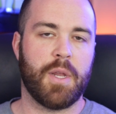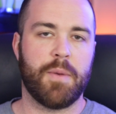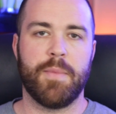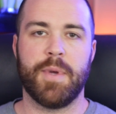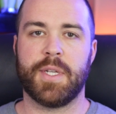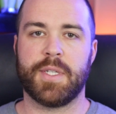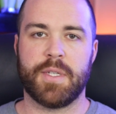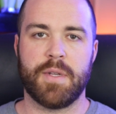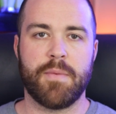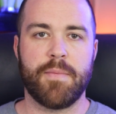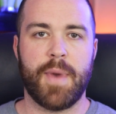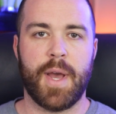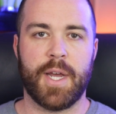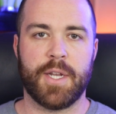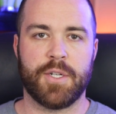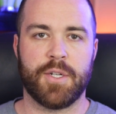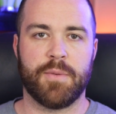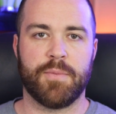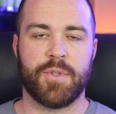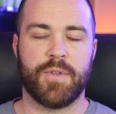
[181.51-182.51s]
can mix and
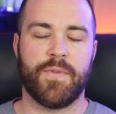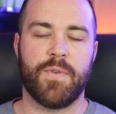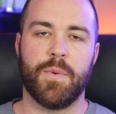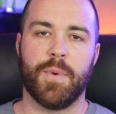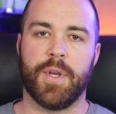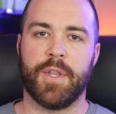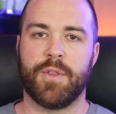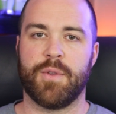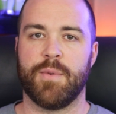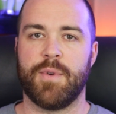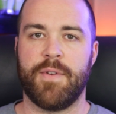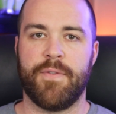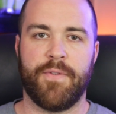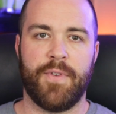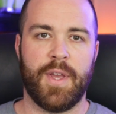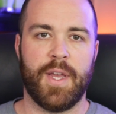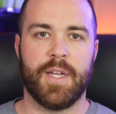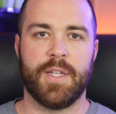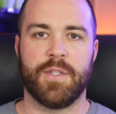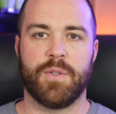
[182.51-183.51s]
match them, so if you want 3
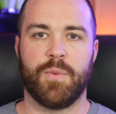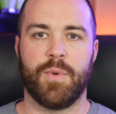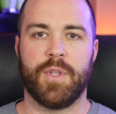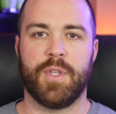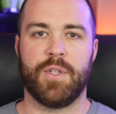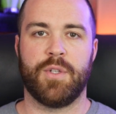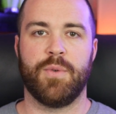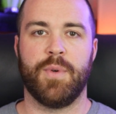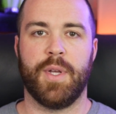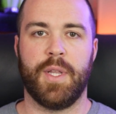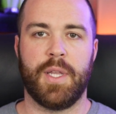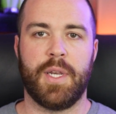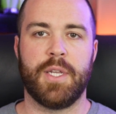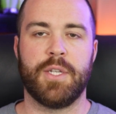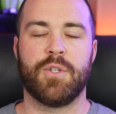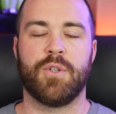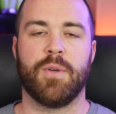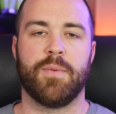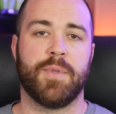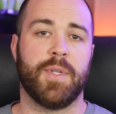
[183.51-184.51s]
fans with the 2 LED
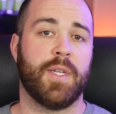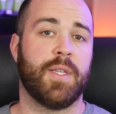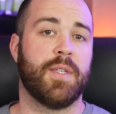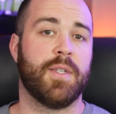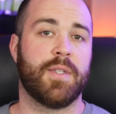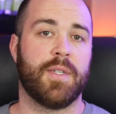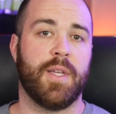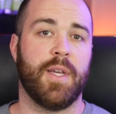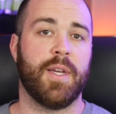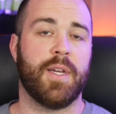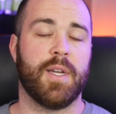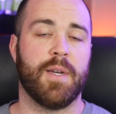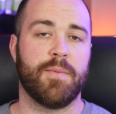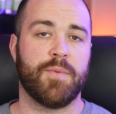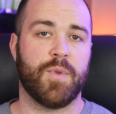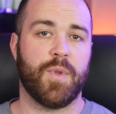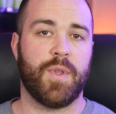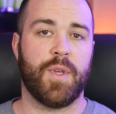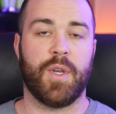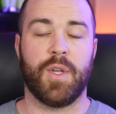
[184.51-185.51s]
strips like this kit
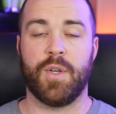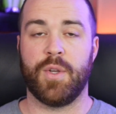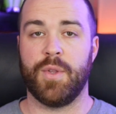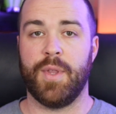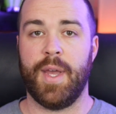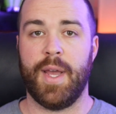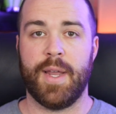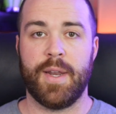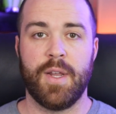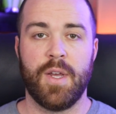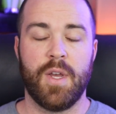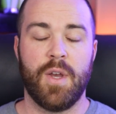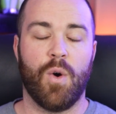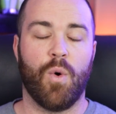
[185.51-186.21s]
comes with, you could do that.